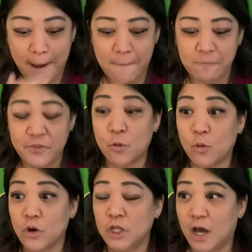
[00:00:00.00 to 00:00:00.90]
There
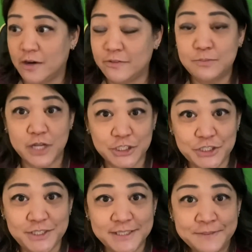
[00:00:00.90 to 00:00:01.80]
were a lot of
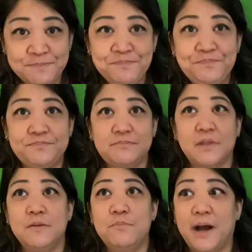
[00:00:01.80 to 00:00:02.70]
objections
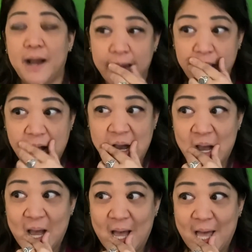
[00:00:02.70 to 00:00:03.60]

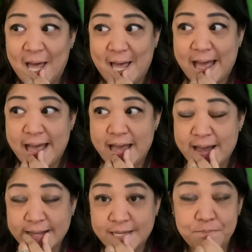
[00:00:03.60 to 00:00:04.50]
by
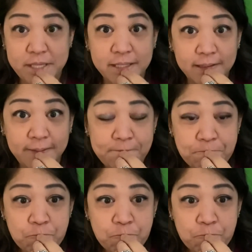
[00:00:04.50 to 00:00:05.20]
Camille,